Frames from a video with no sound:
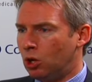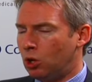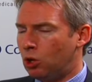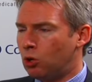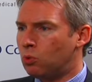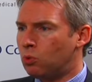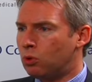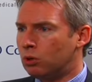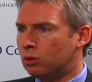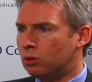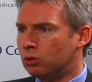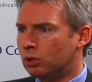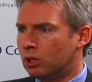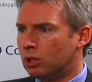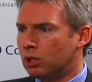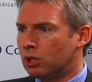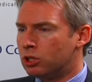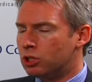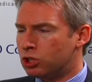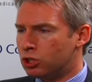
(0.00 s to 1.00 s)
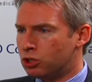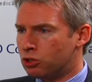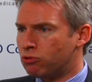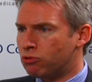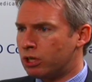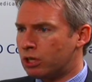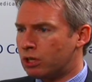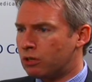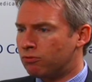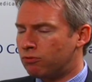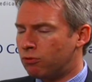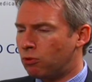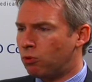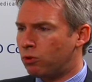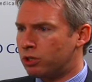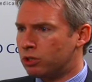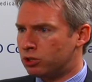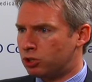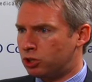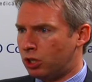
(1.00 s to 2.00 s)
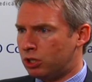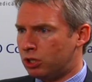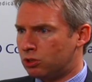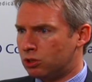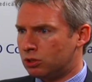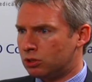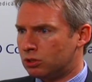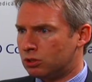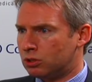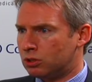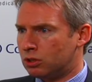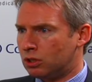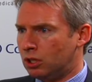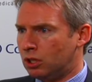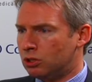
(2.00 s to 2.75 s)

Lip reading: who will screen for these changes.